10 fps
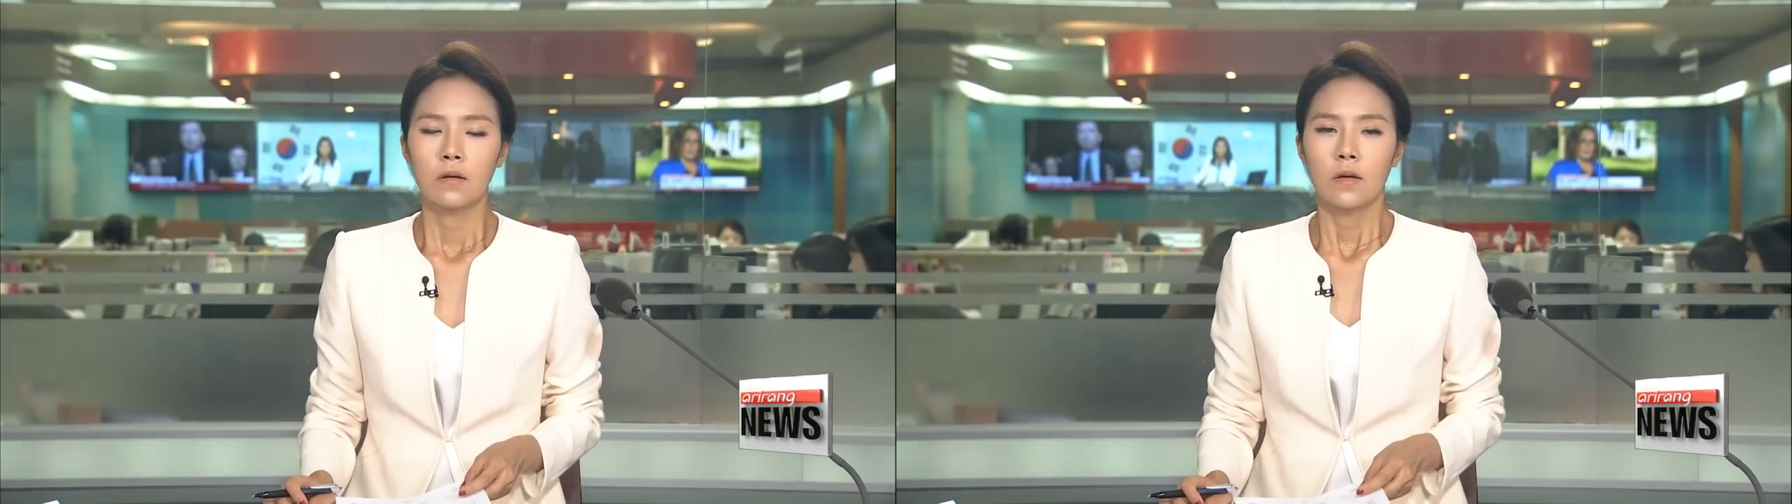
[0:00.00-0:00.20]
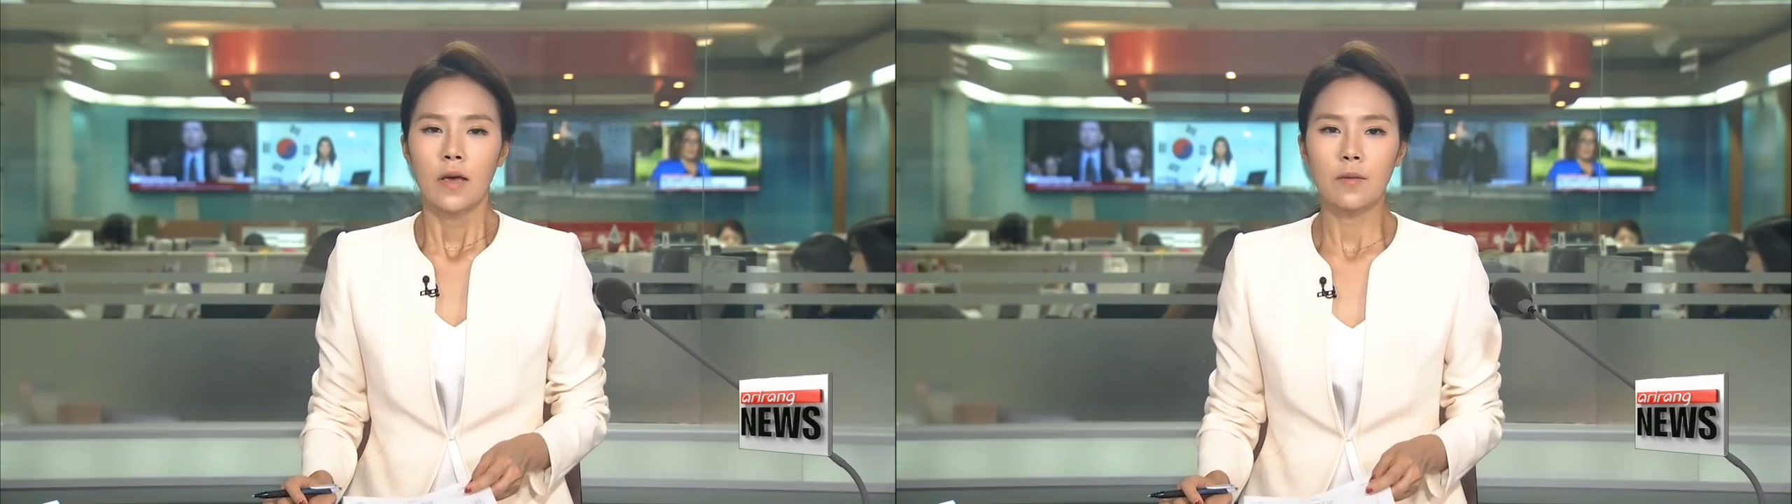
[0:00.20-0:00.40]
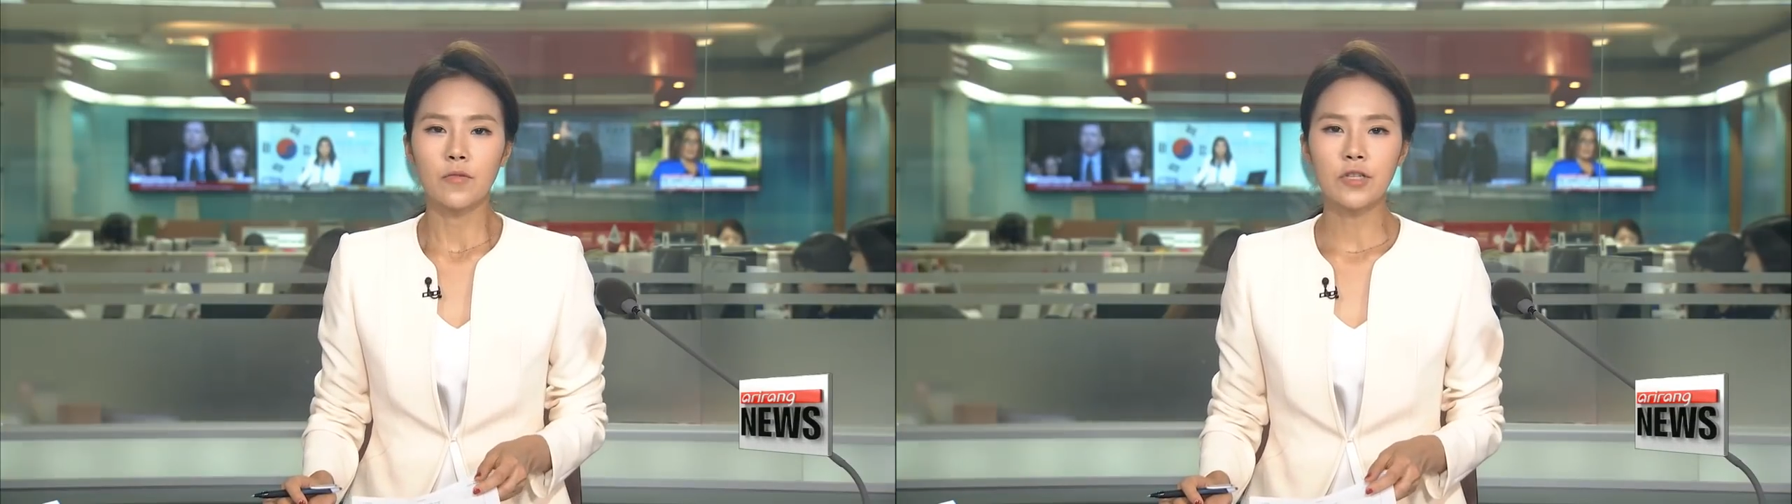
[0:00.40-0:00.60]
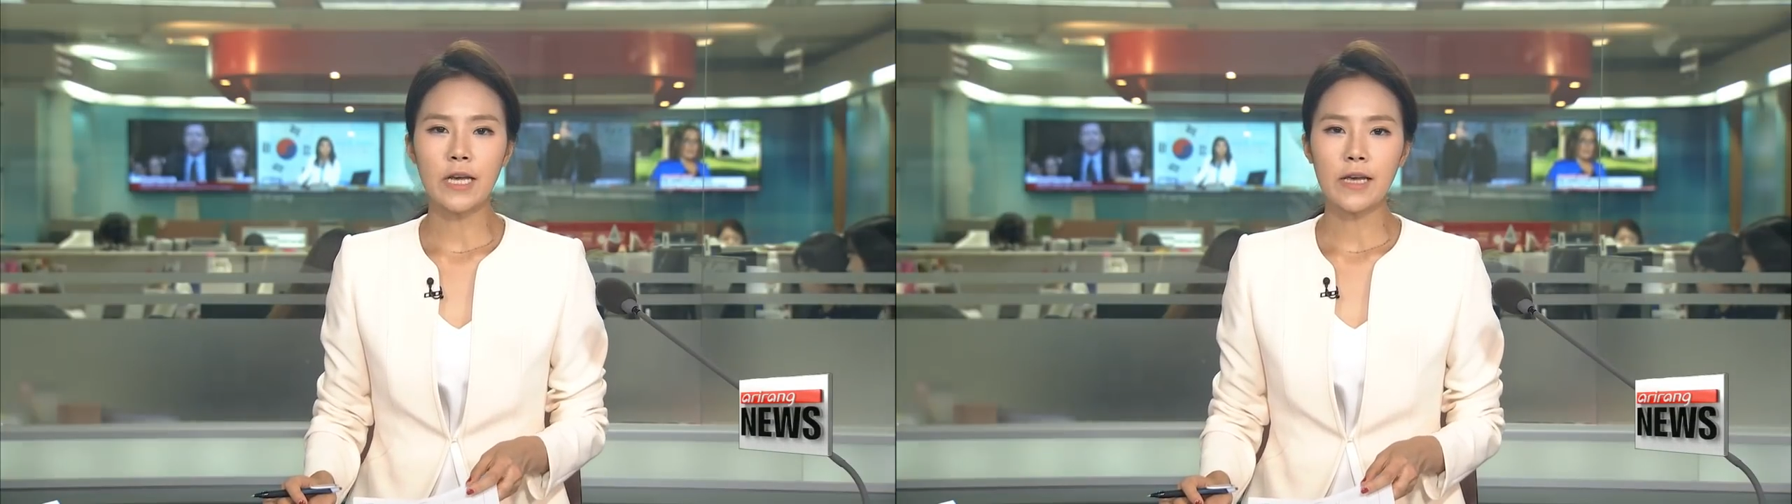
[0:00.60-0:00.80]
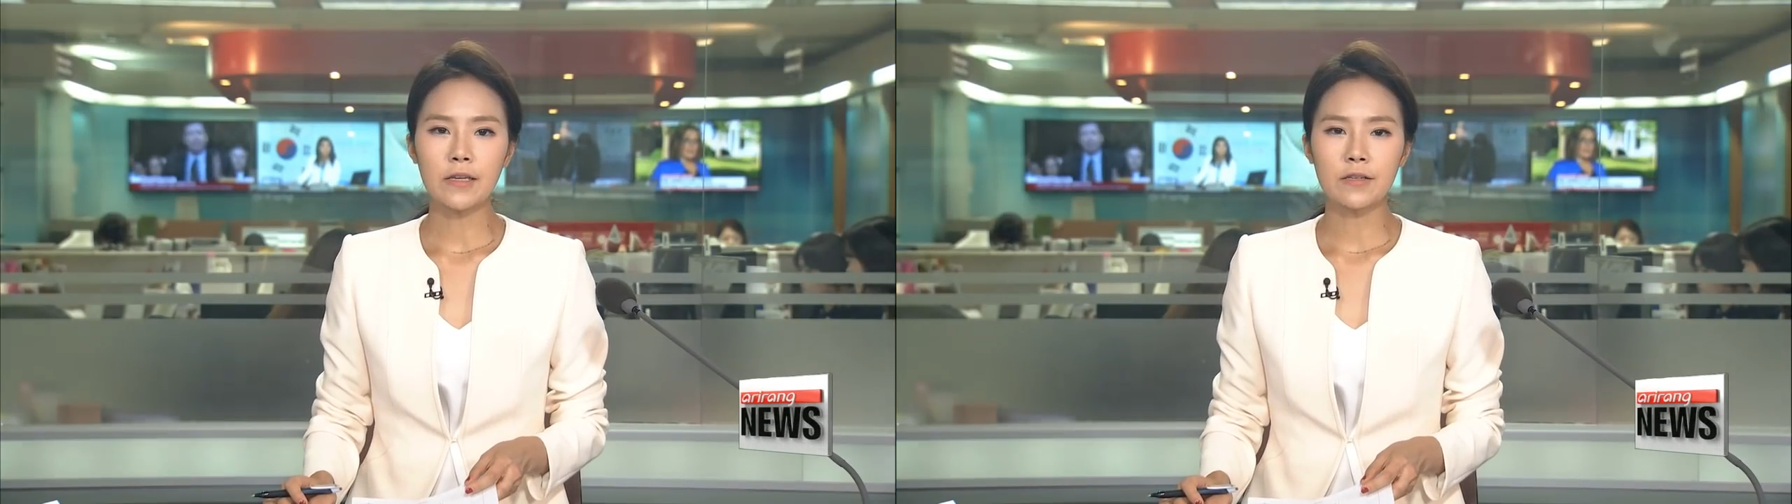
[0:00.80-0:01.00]
And Moon
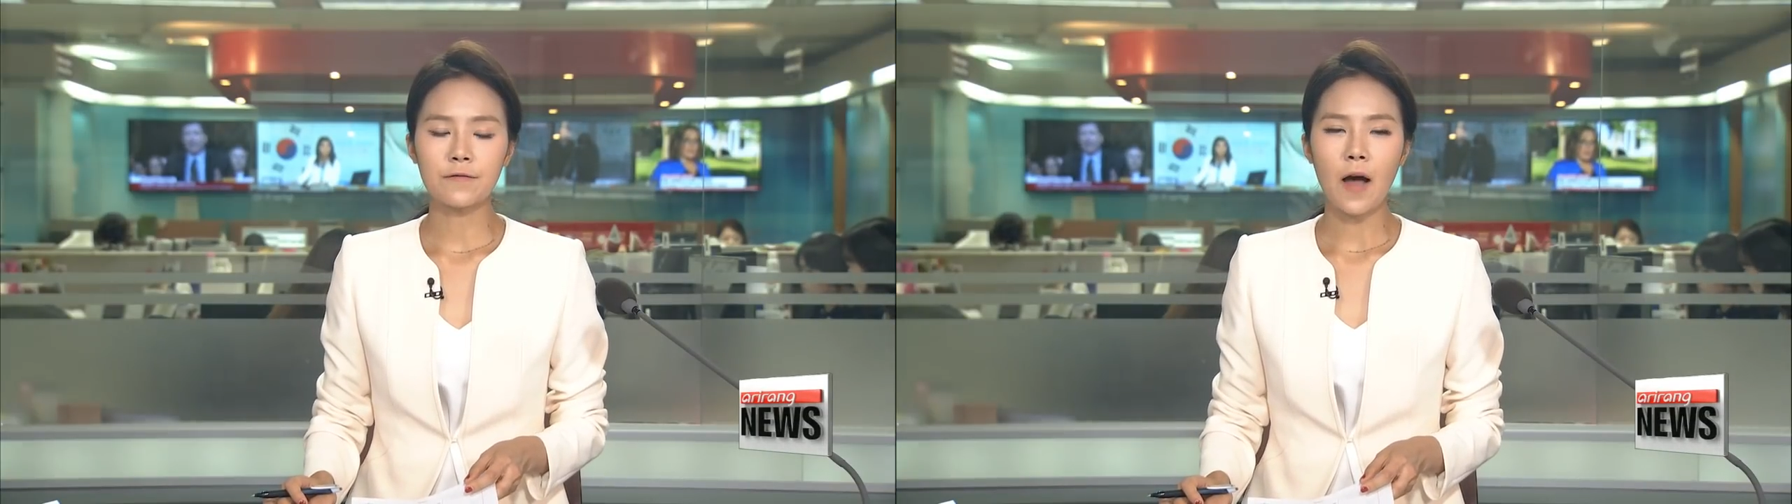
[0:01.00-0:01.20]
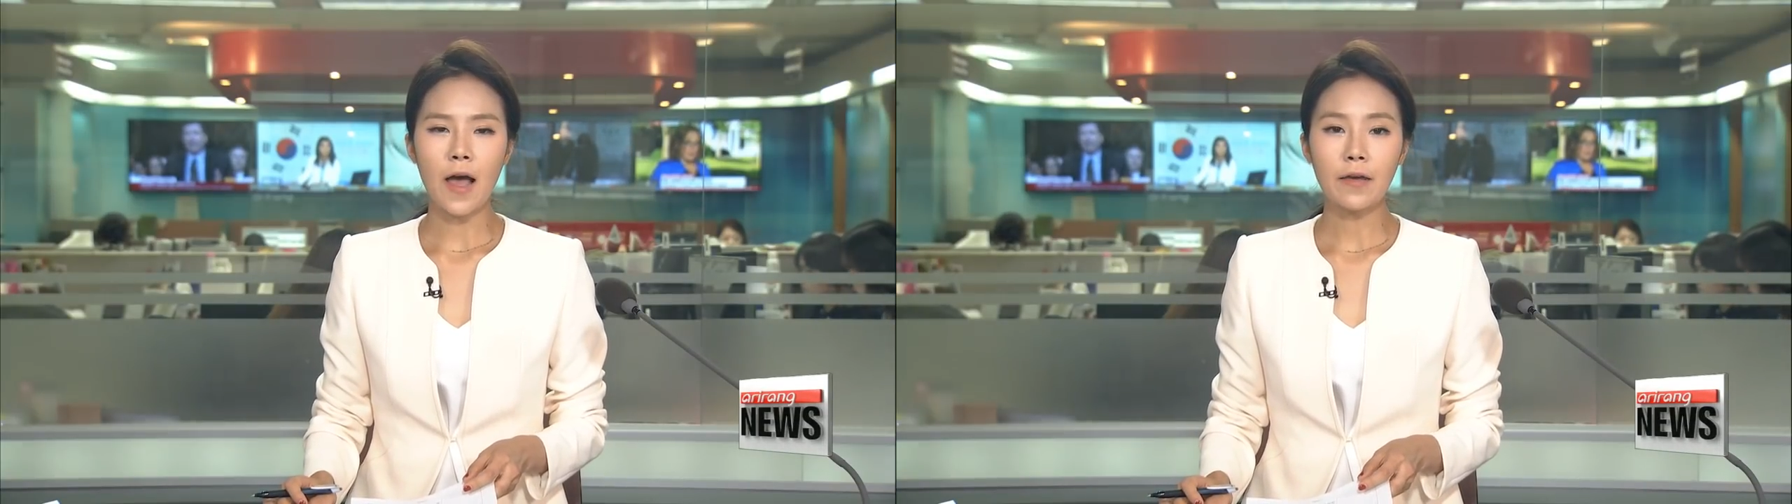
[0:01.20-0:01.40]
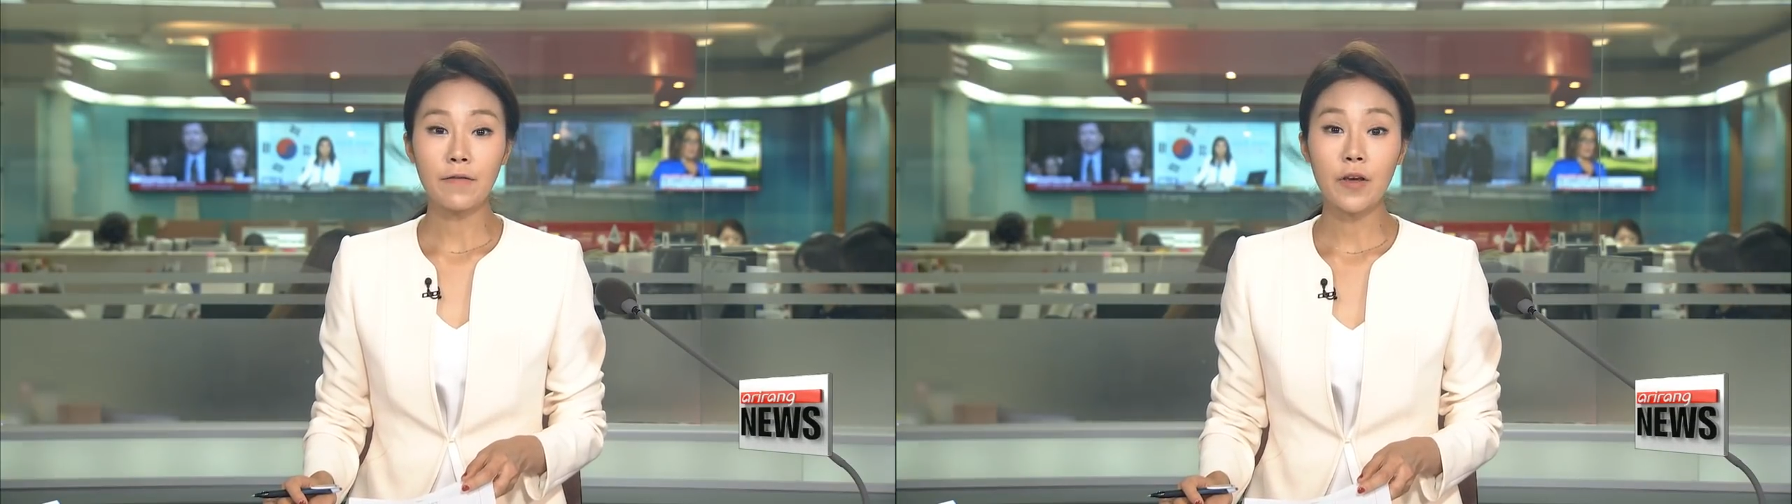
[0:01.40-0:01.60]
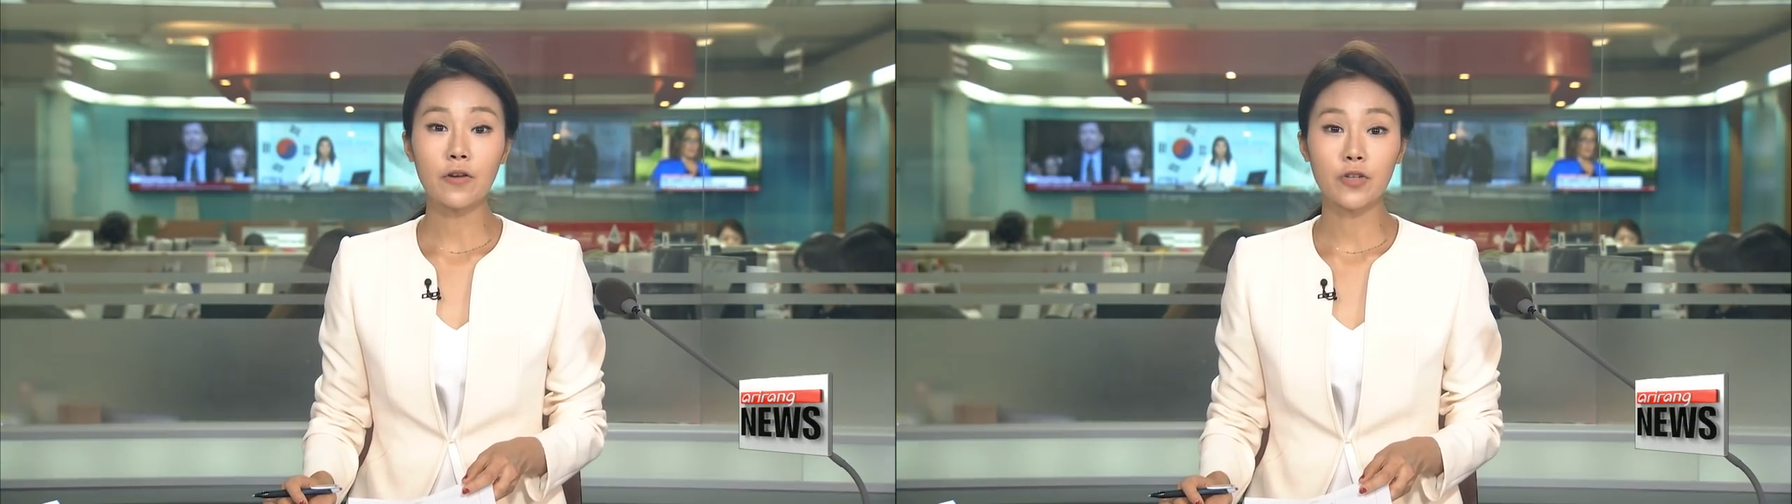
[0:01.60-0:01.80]
Jae-in's five-year